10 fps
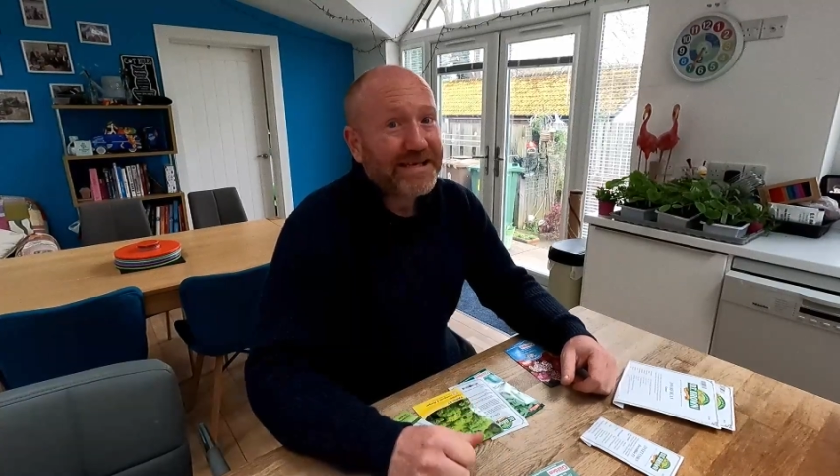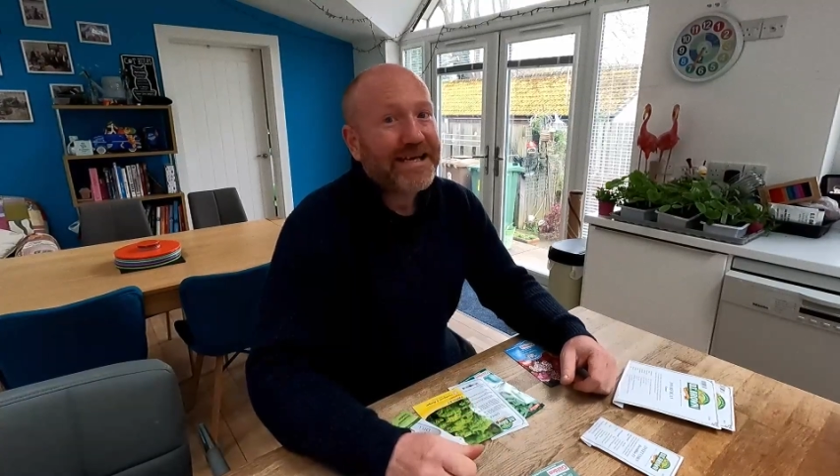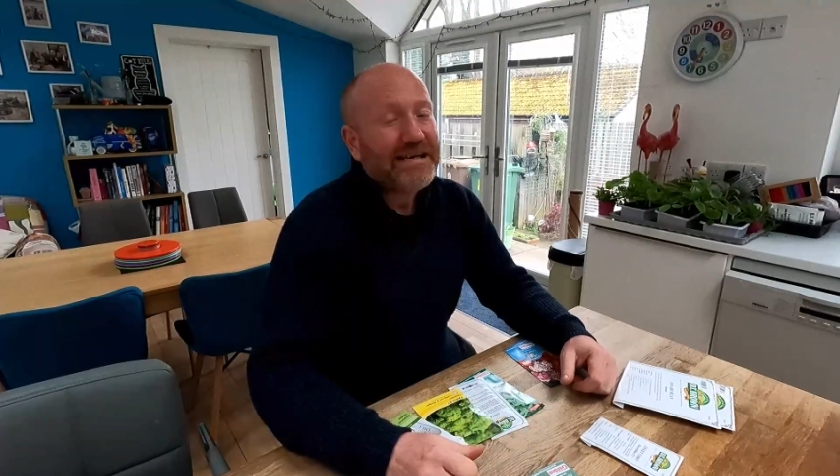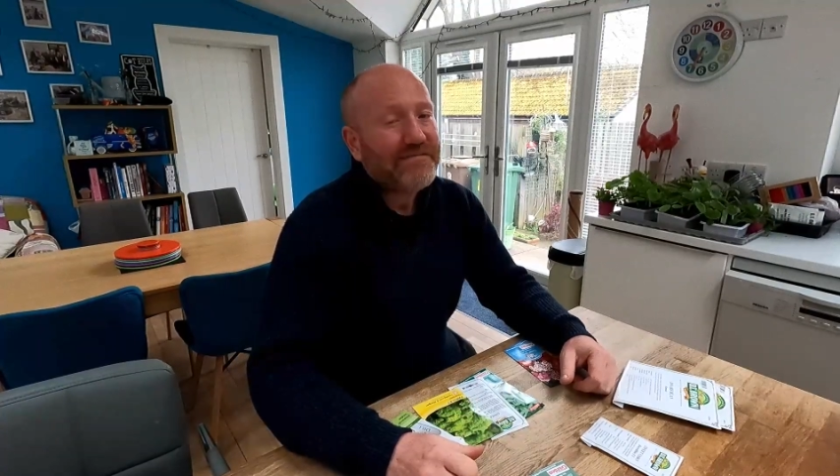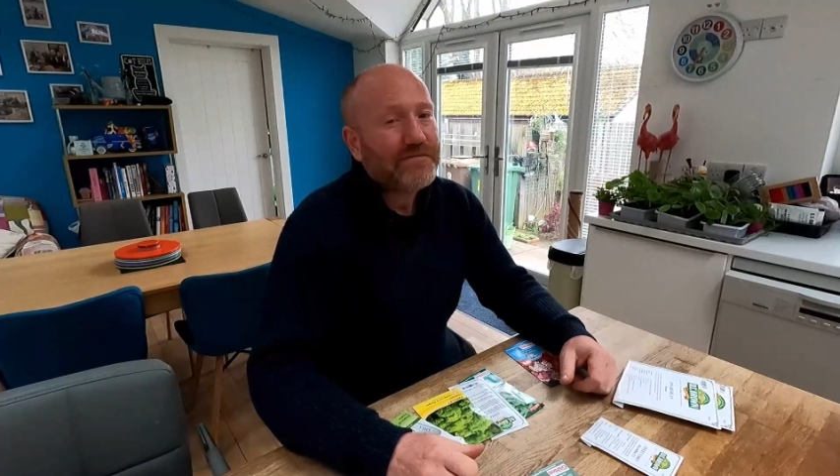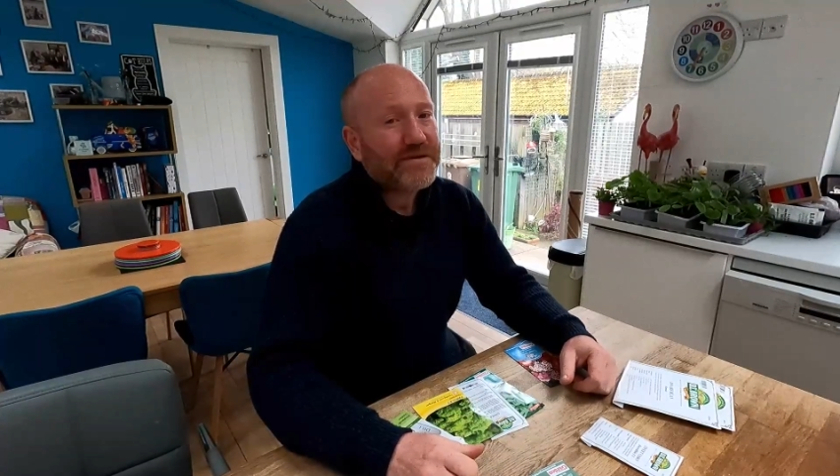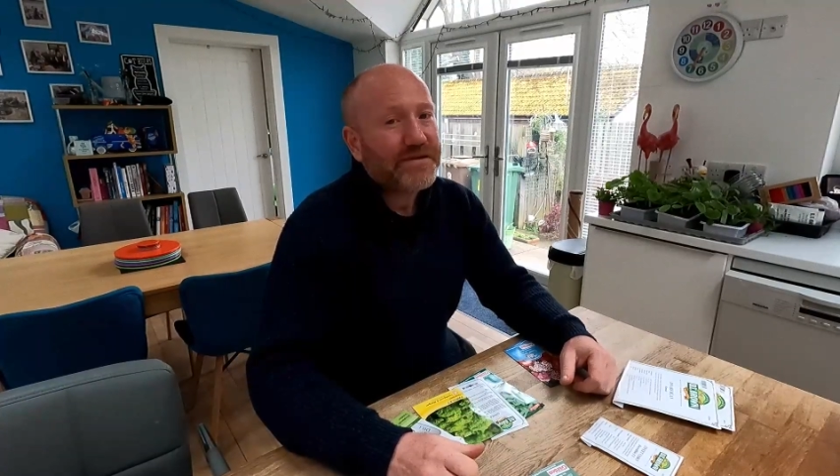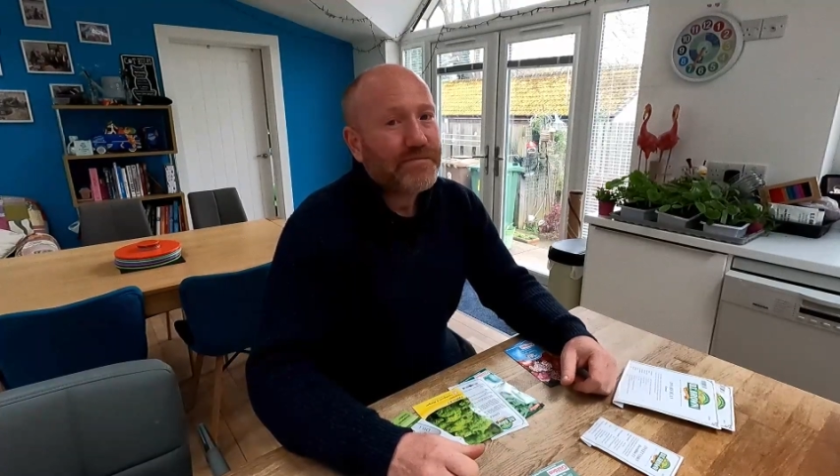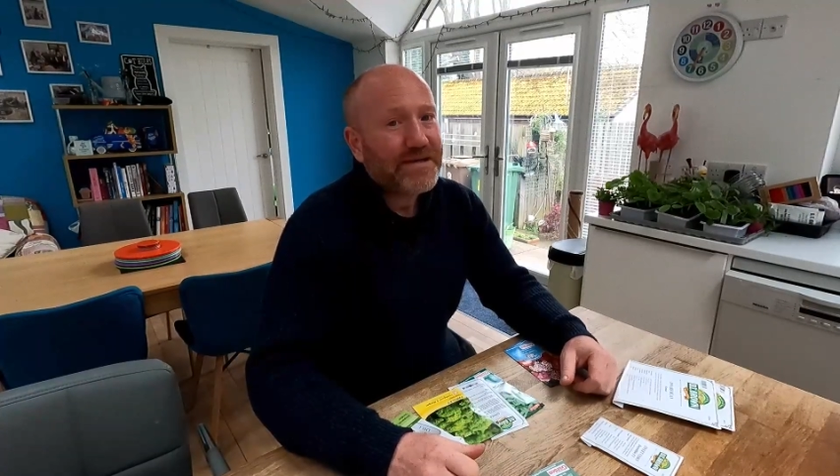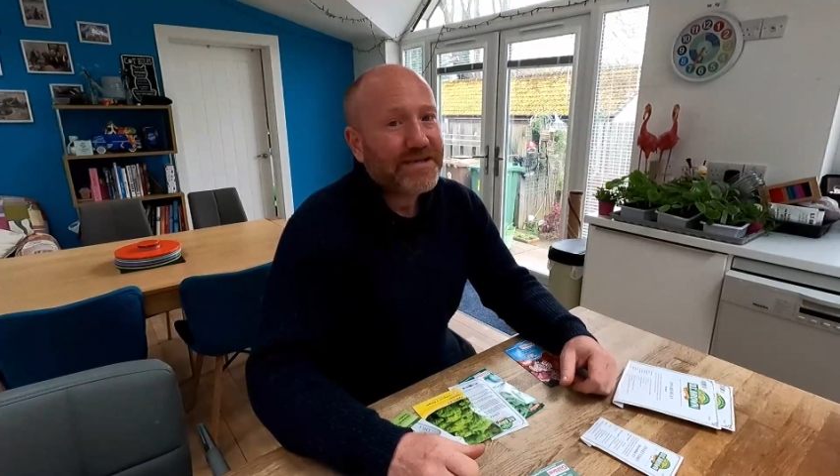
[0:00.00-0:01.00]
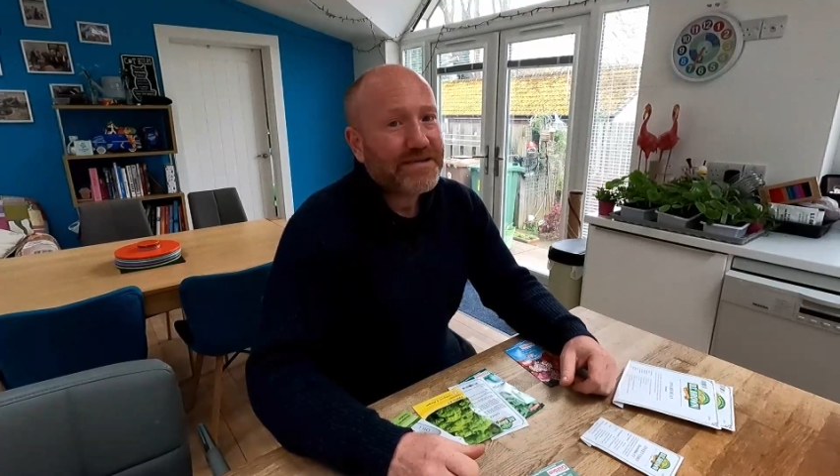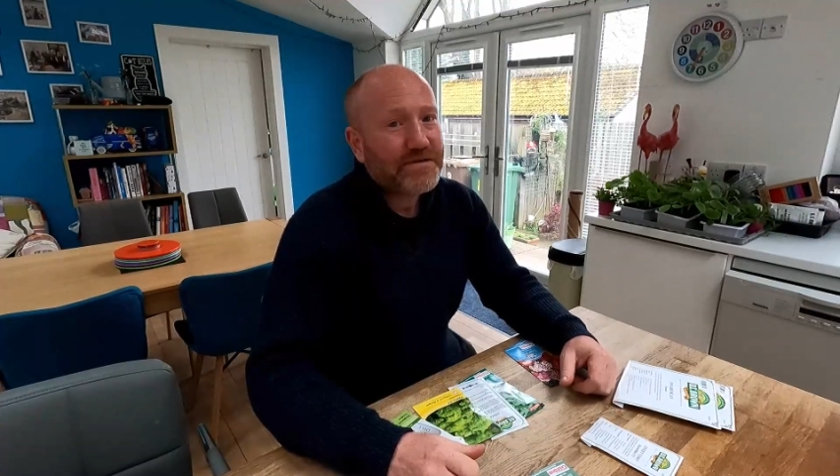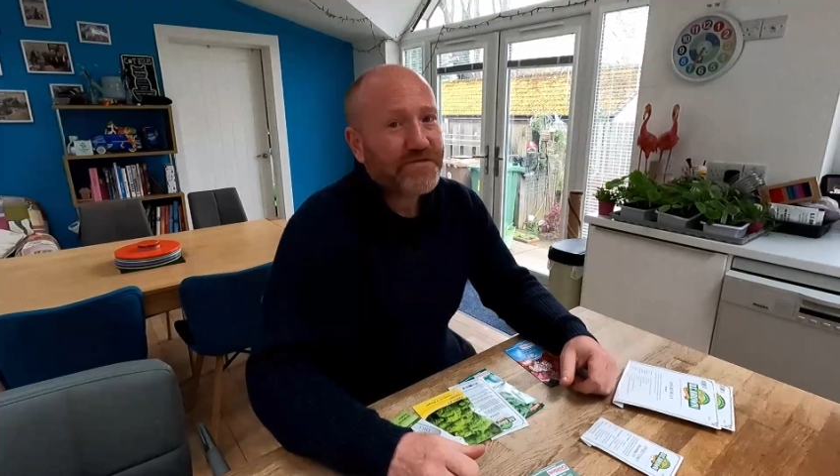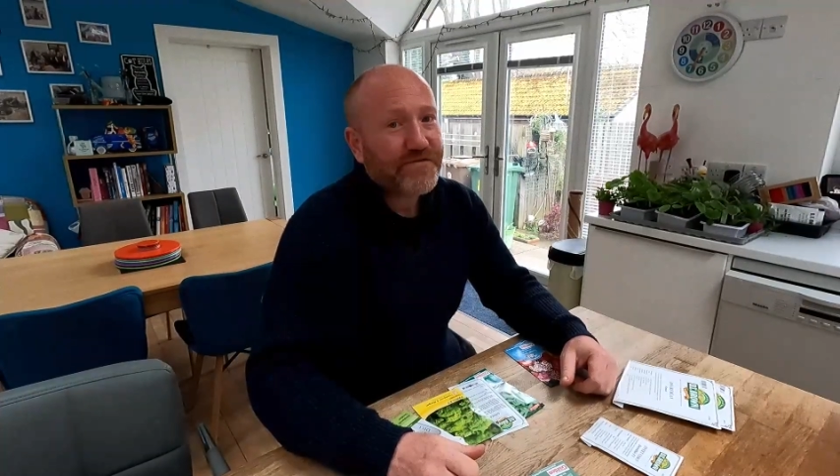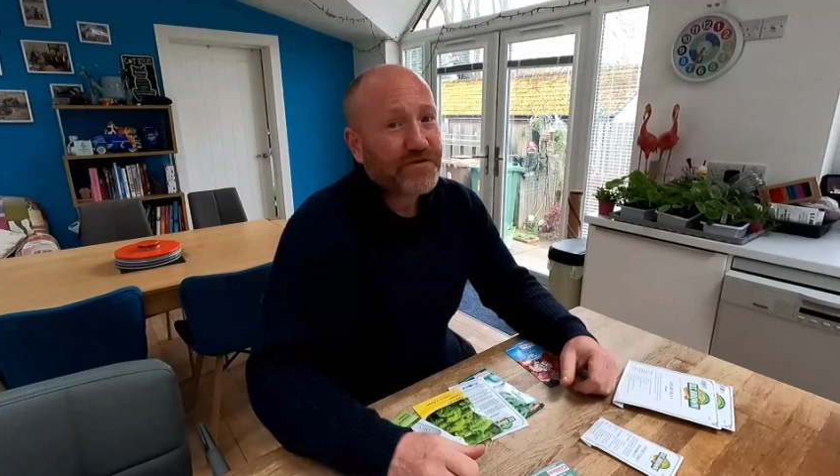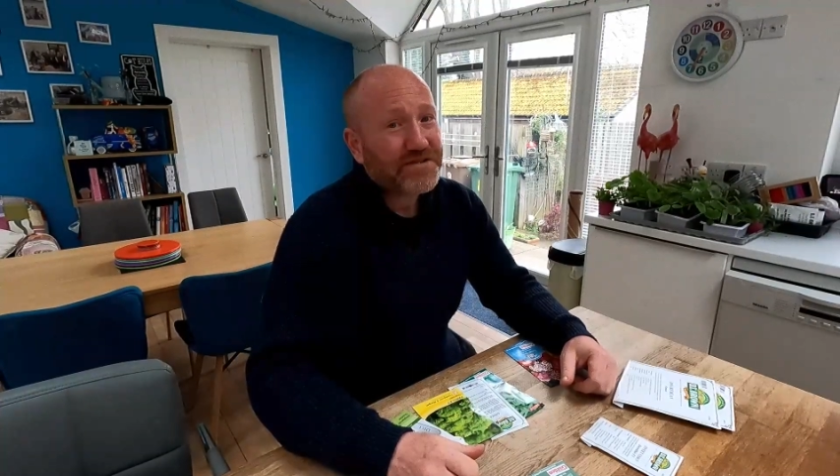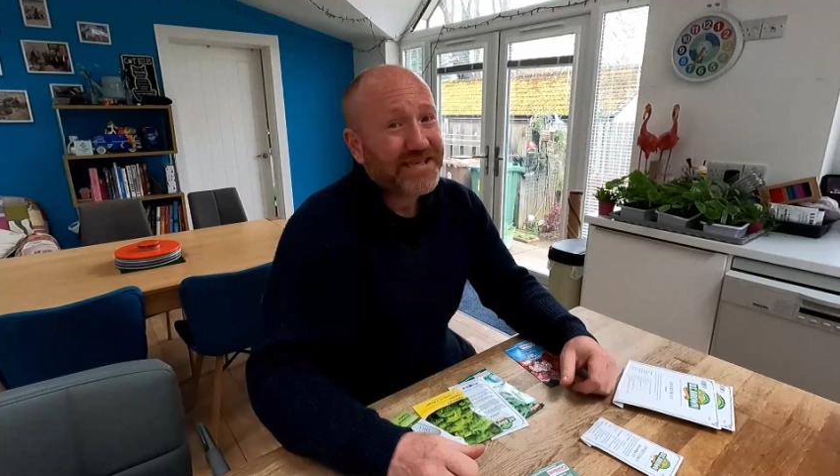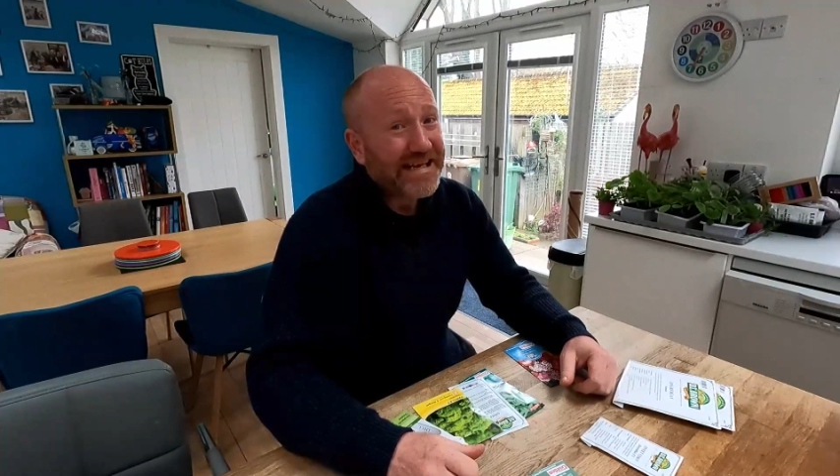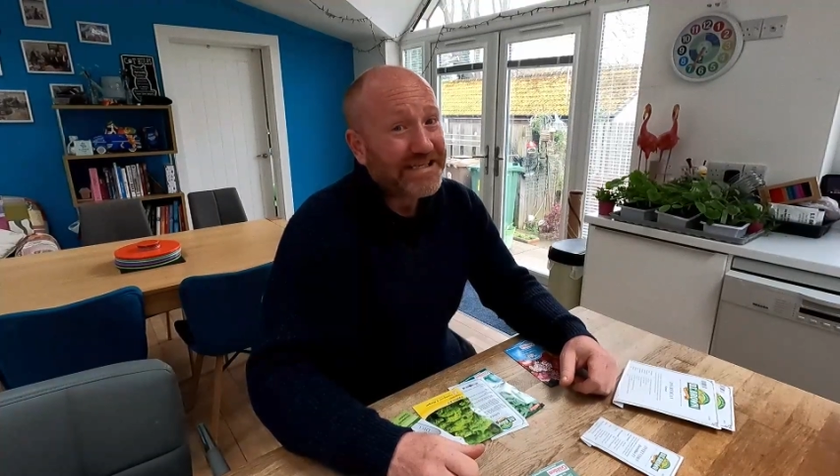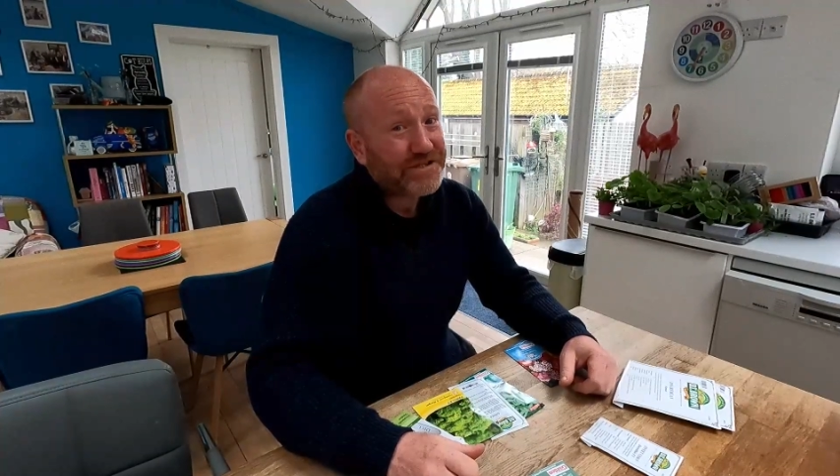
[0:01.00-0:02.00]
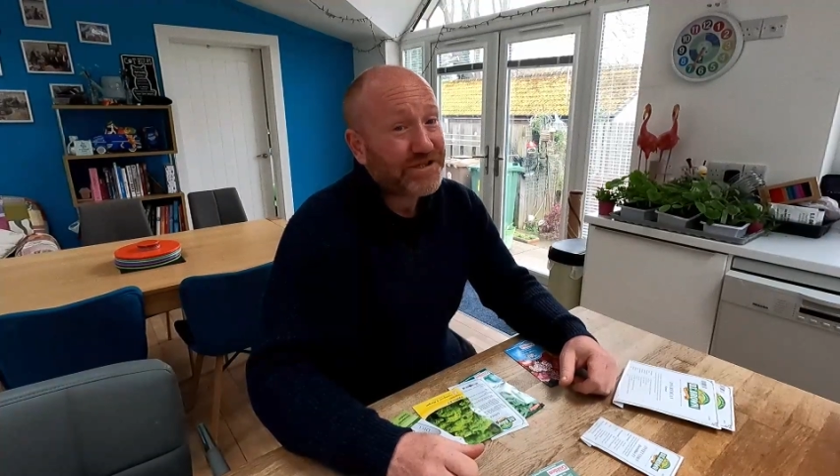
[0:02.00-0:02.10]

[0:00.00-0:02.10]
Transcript: careful with the weather and those frost dates